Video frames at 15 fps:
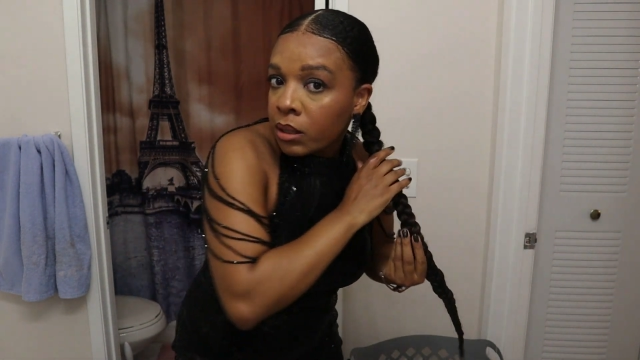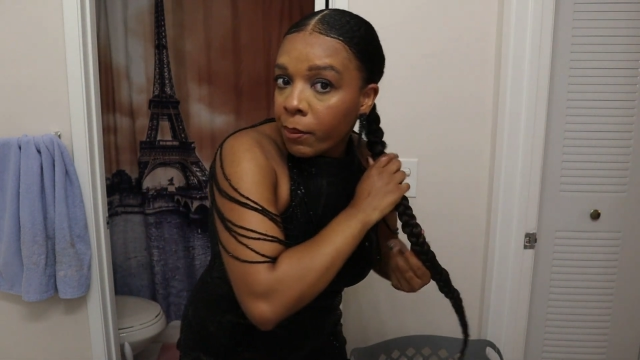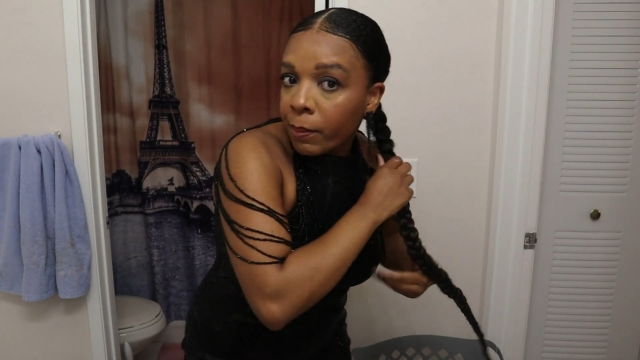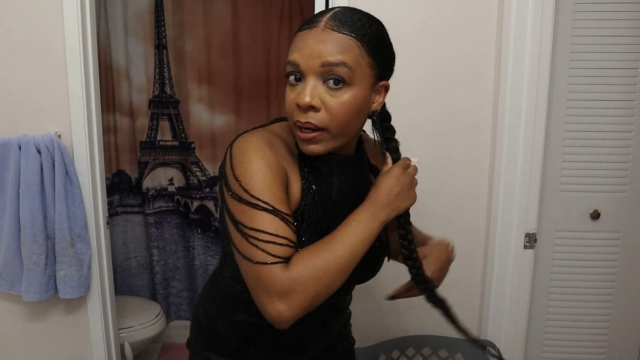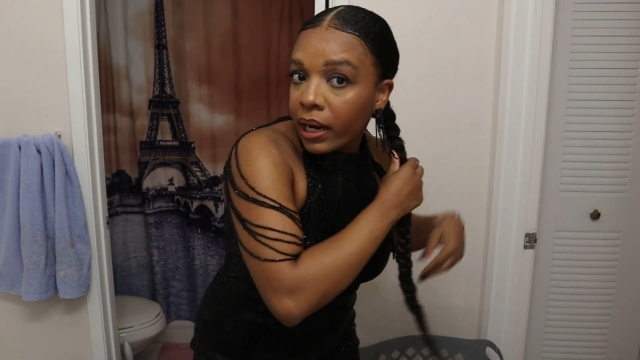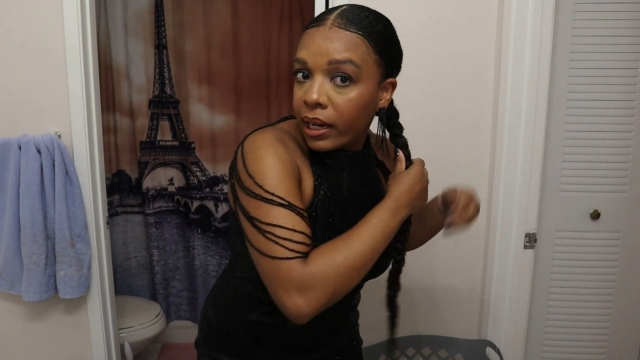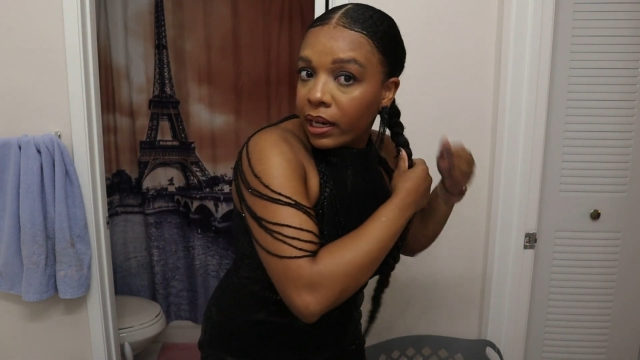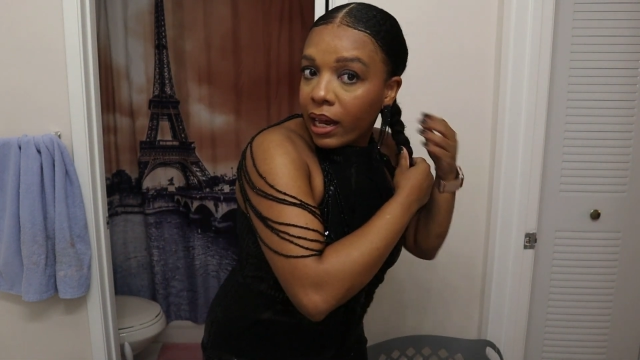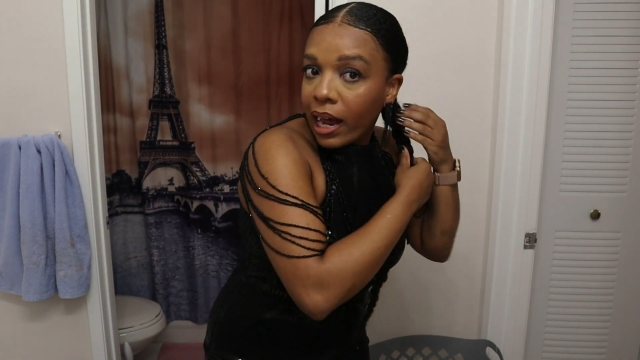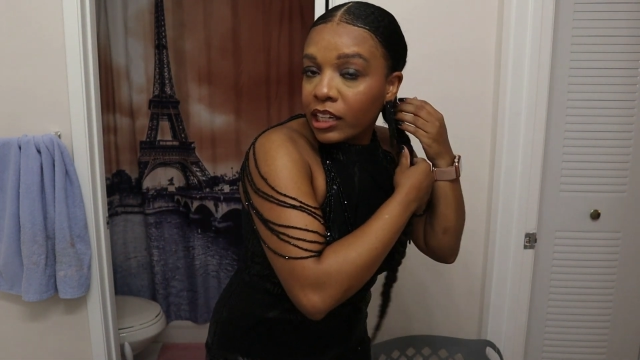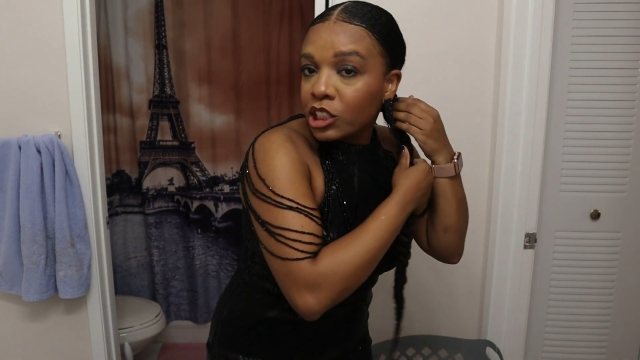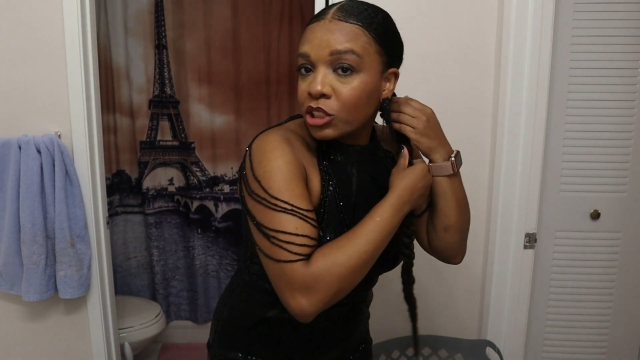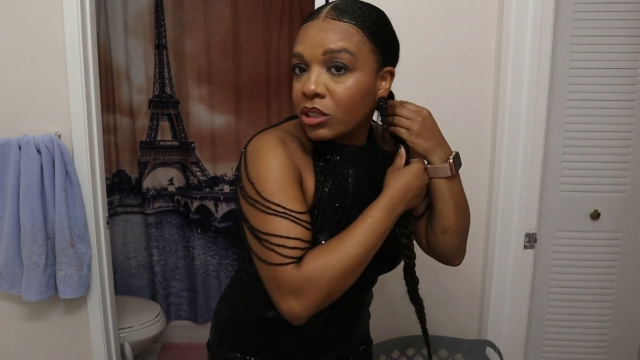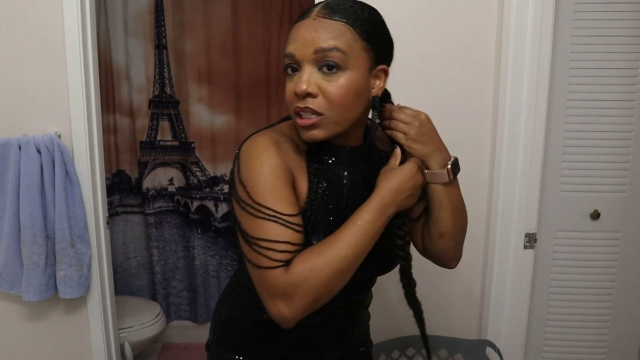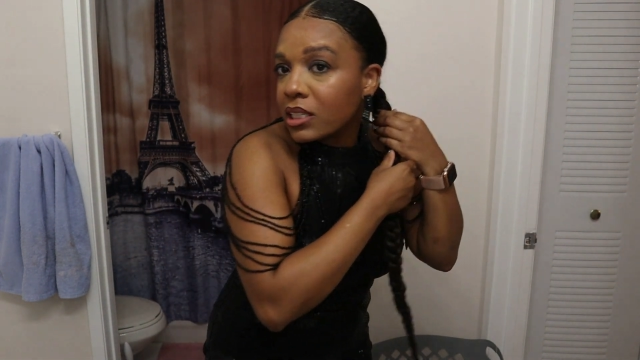But
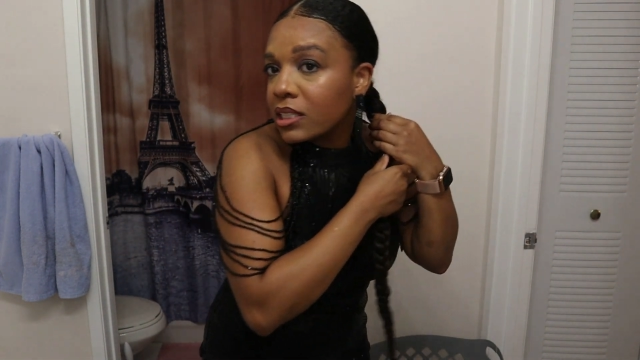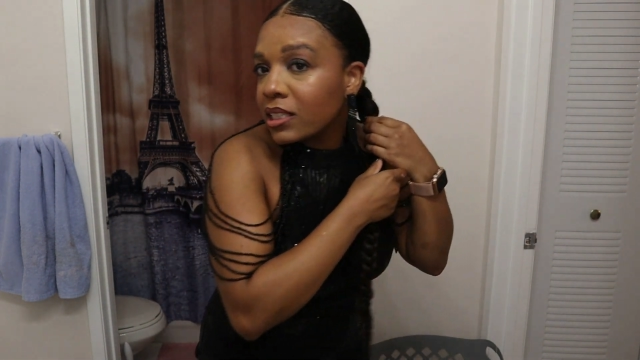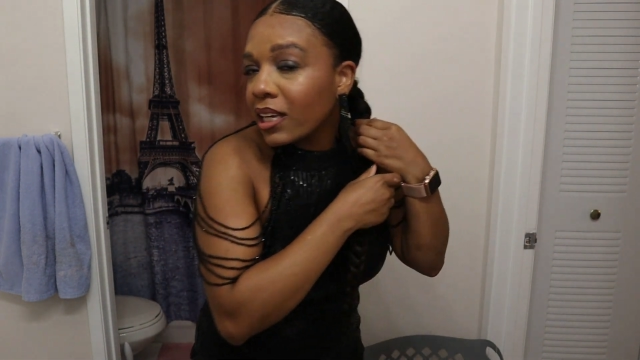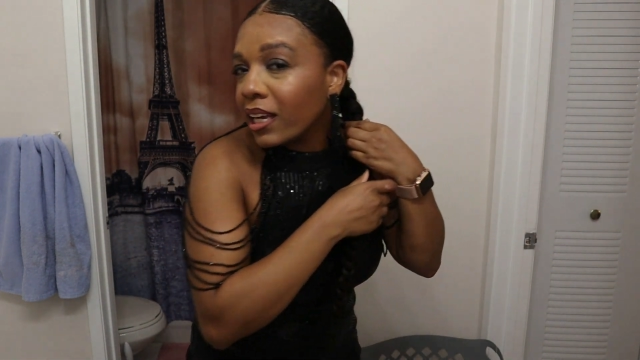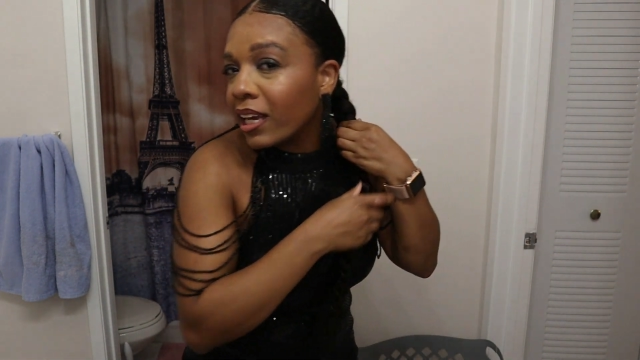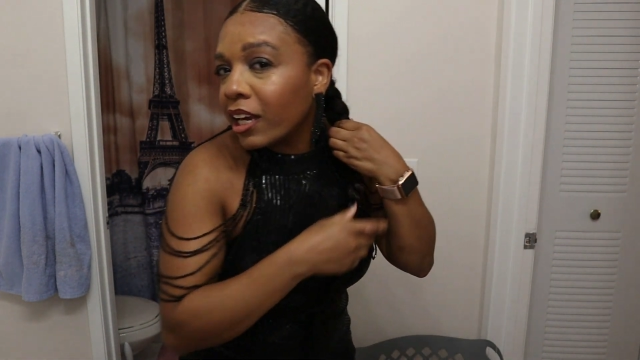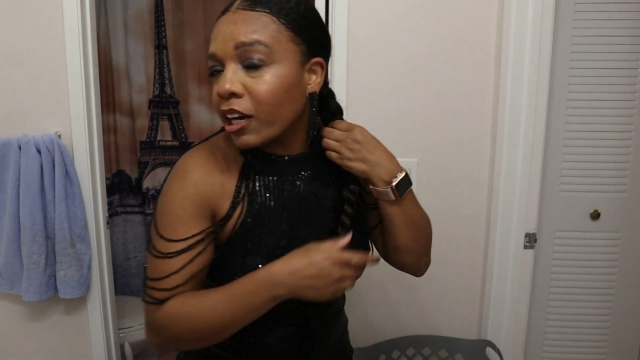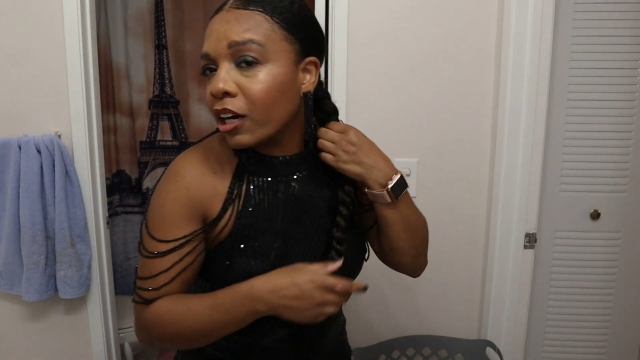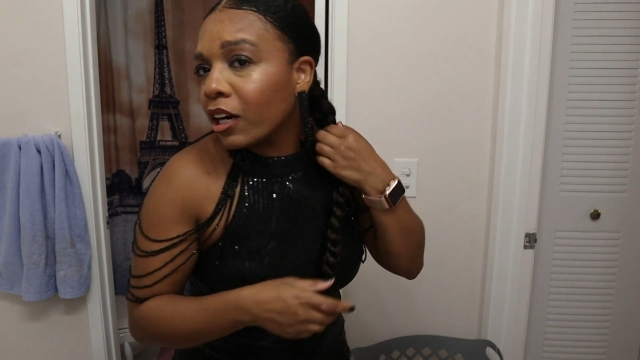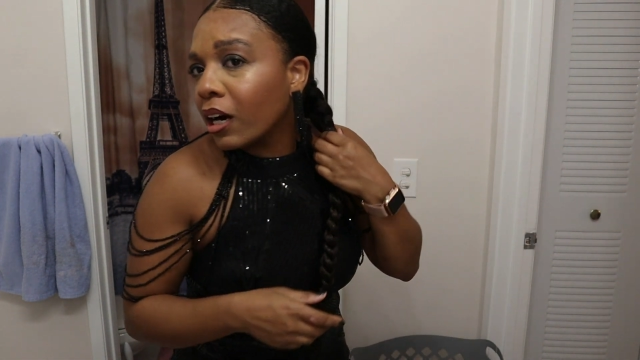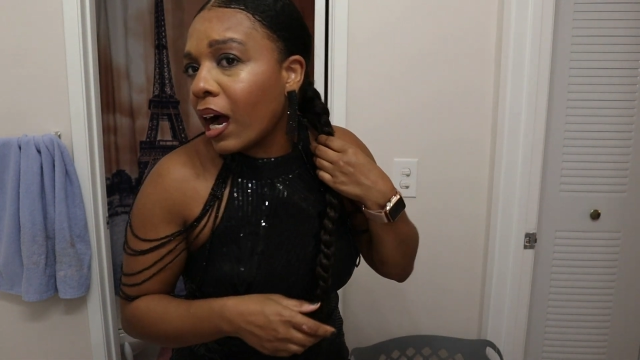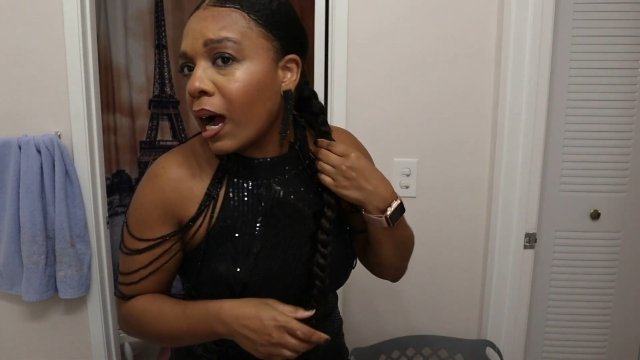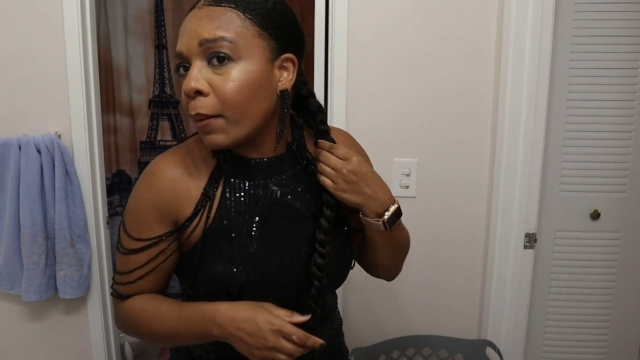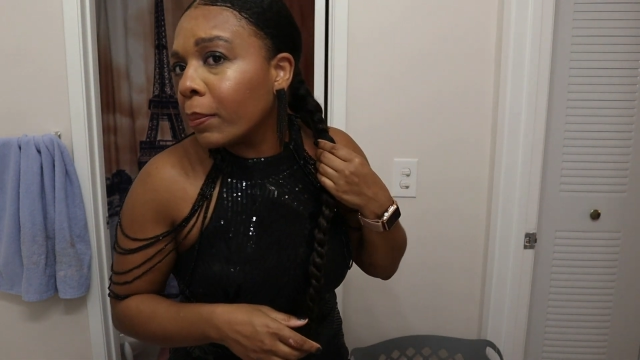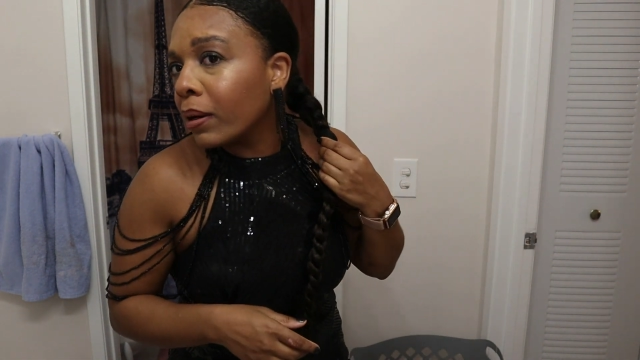as you can see
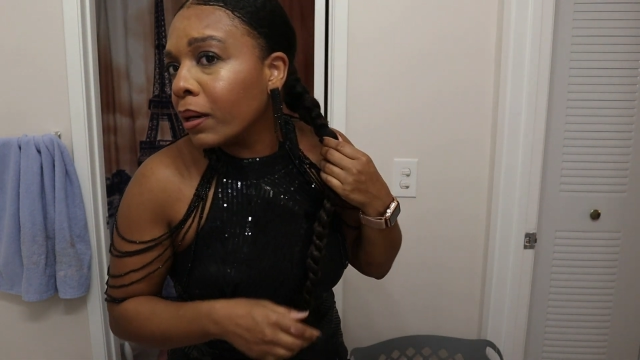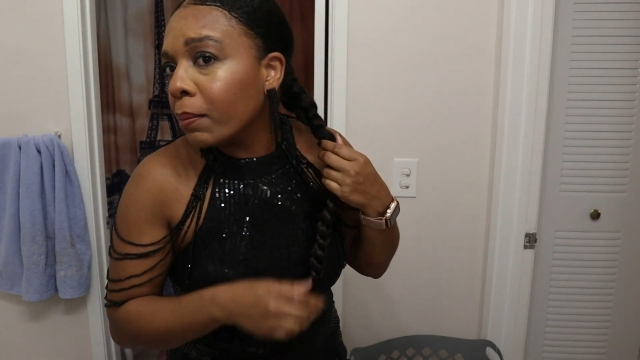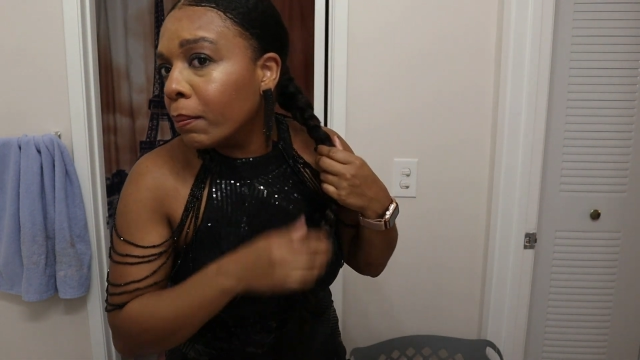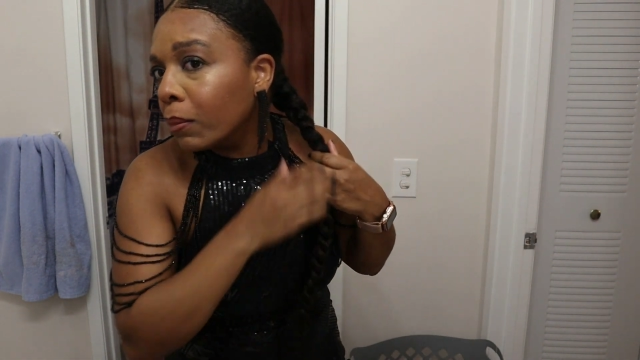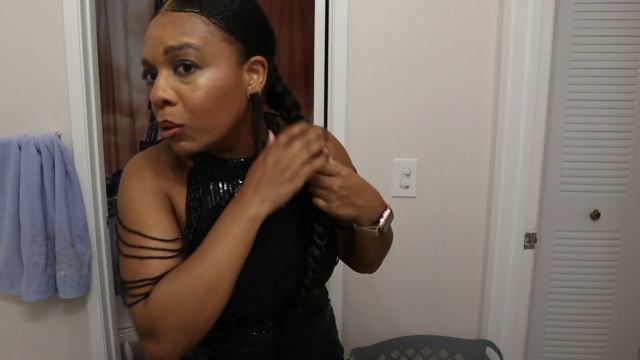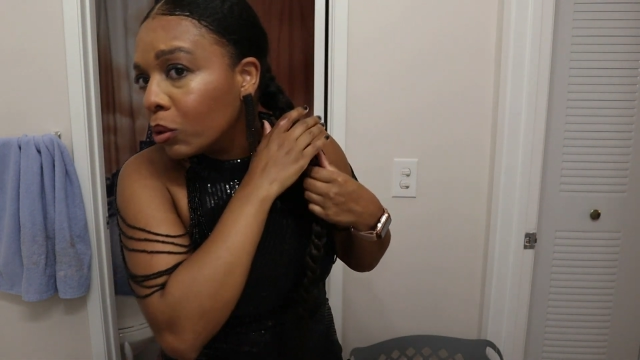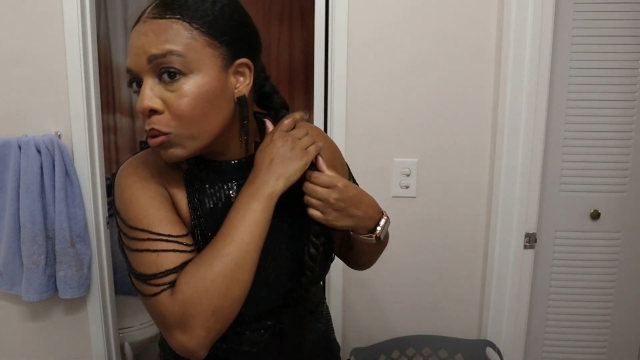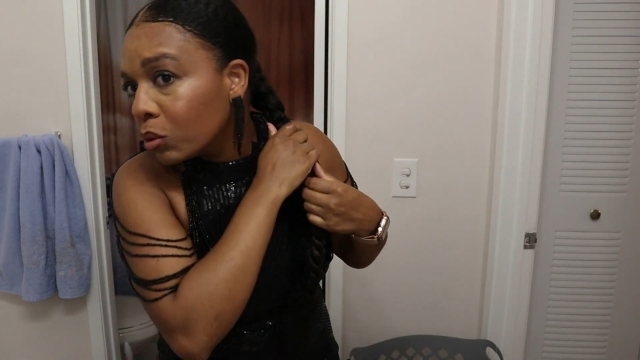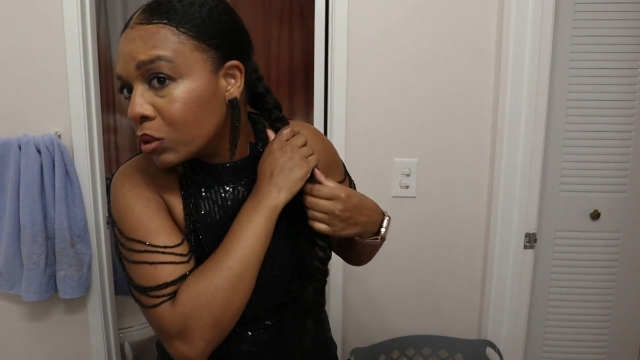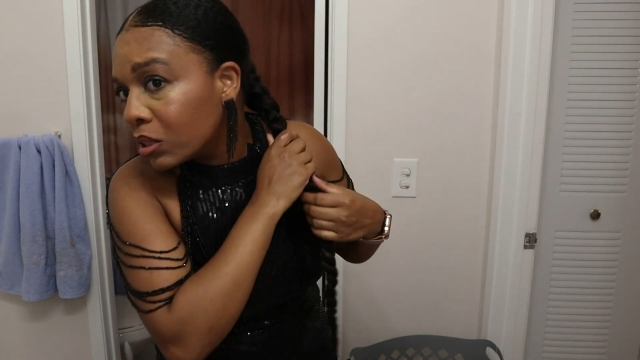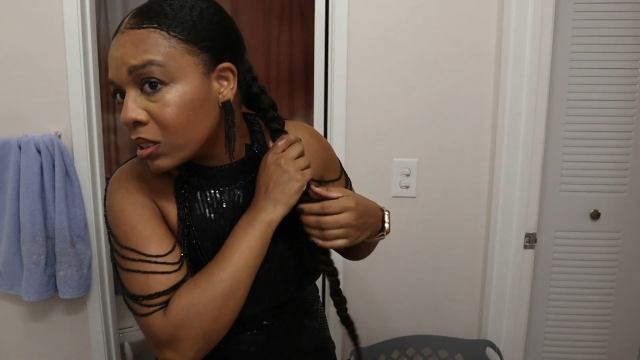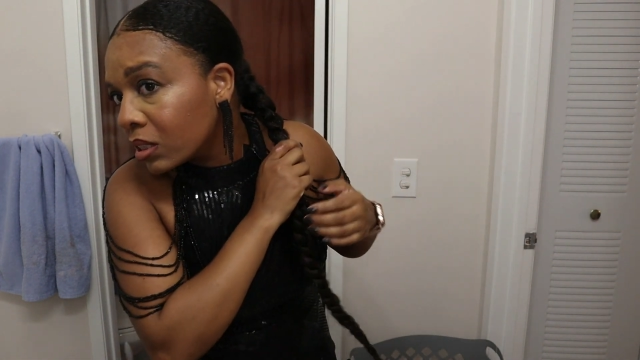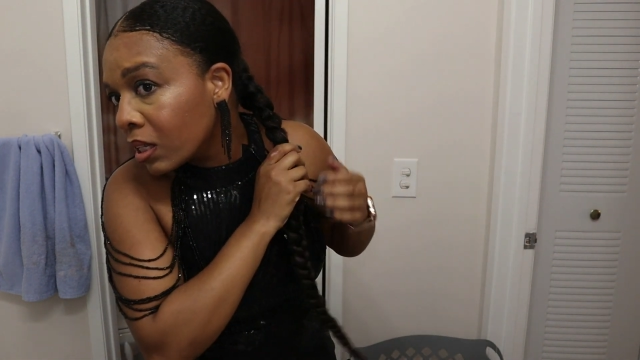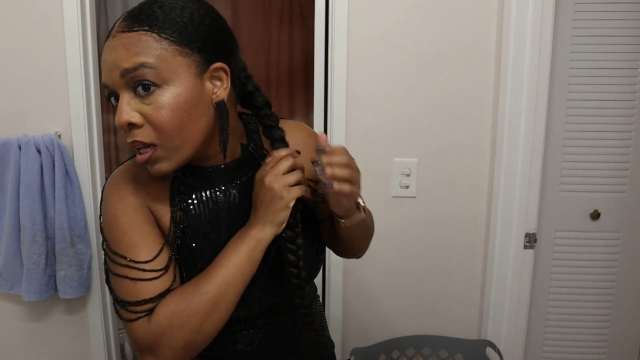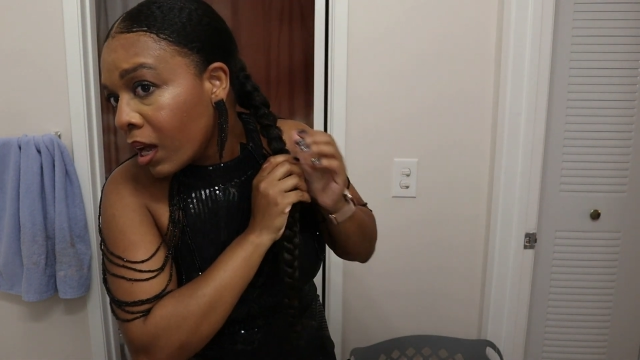here, I put
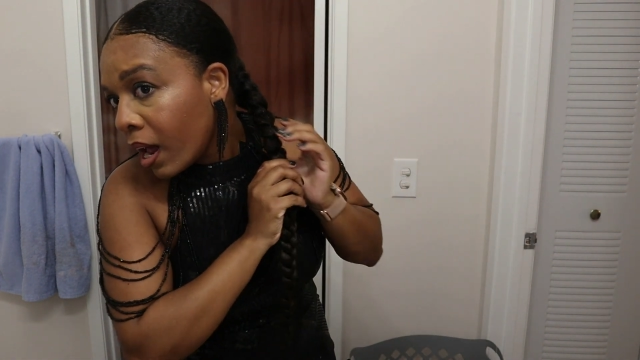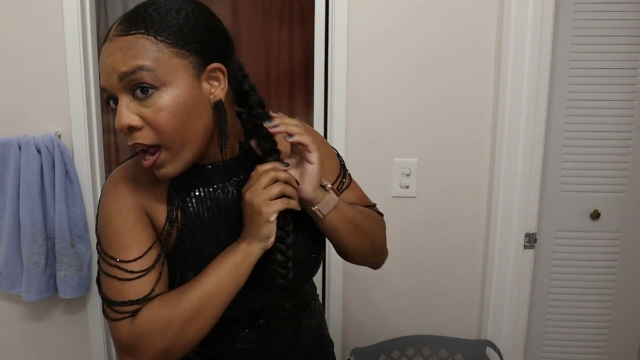mousse